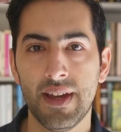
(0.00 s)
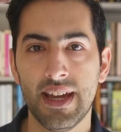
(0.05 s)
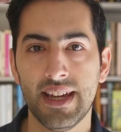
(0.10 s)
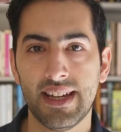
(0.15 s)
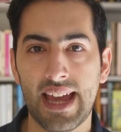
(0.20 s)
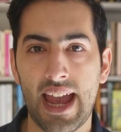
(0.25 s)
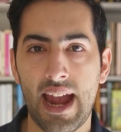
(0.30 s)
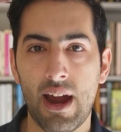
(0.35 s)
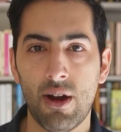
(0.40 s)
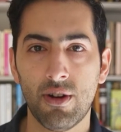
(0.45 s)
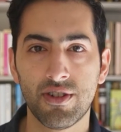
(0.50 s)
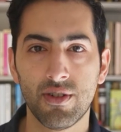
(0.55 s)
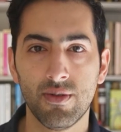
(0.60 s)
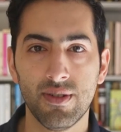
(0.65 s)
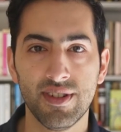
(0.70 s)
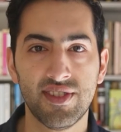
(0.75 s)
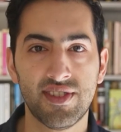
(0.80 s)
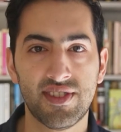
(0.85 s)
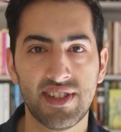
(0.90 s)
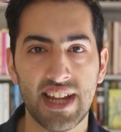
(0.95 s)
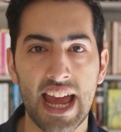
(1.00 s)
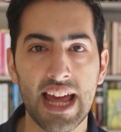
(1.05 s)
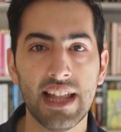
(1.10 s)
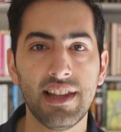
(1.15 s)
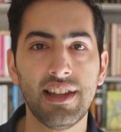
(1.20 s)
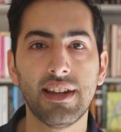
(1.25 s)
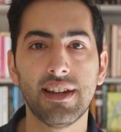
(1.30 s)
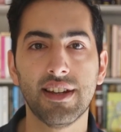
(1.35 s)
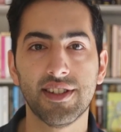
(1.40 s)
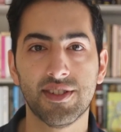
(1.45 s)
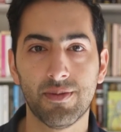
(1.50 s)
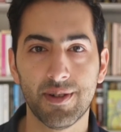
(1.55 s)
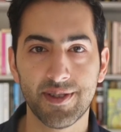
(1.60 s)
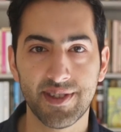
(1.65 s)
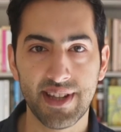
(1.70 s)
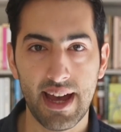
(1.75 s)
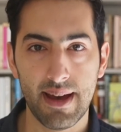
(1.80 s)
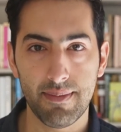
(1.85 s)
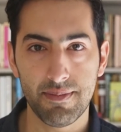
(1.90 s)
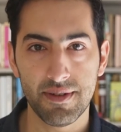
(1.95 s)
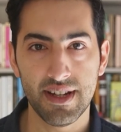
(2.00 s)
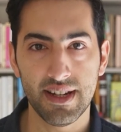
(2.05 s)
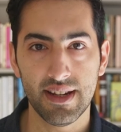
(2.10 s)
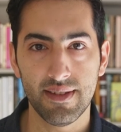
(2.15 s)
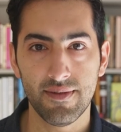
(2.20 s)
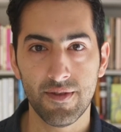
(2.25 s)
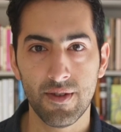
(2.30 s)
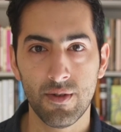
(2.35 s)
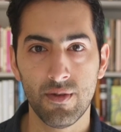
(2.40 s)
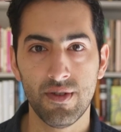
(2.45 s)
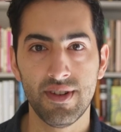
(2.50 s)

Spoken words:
a character is telling us what's happening, if they're